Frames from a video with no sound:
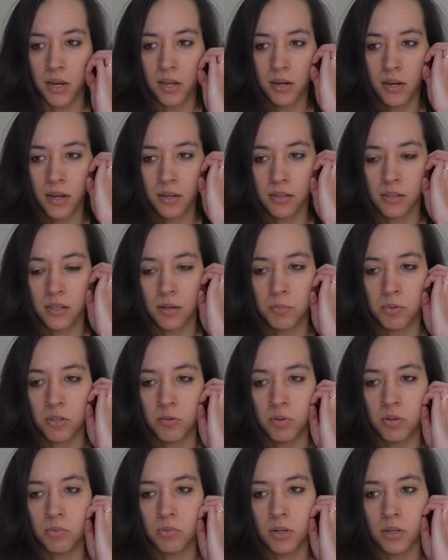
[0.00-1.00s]
and seems to
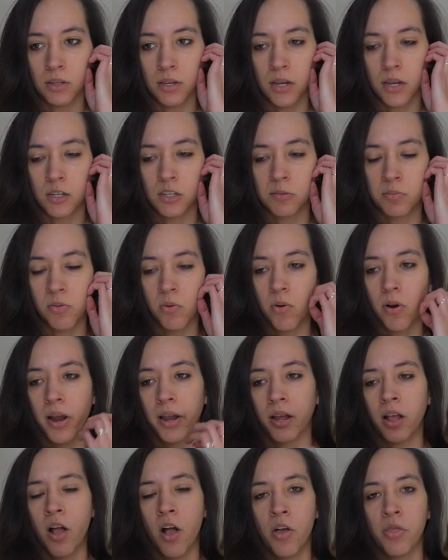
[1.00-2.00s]
be really
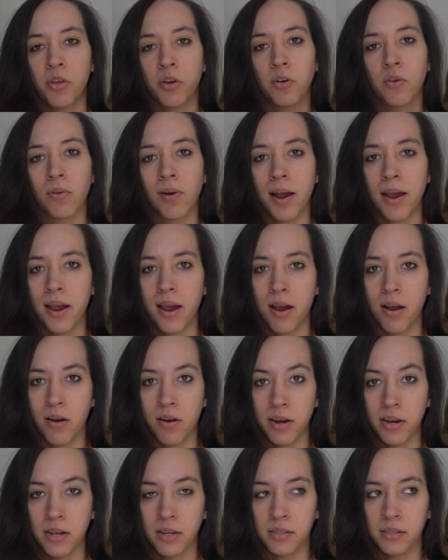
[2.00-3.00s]
exploring the gray
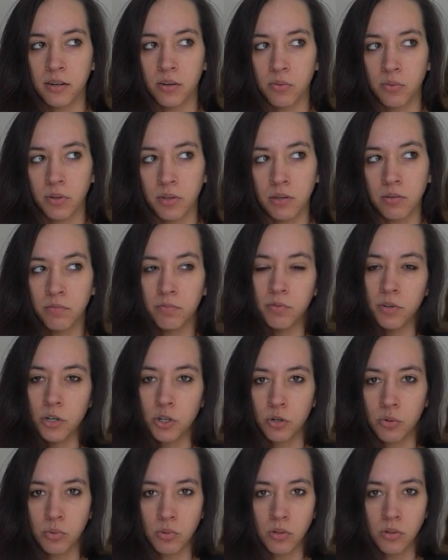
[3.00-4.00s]
areas in a really
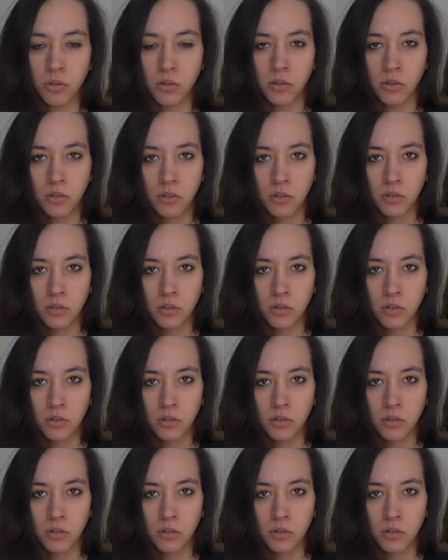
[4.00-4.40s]
visual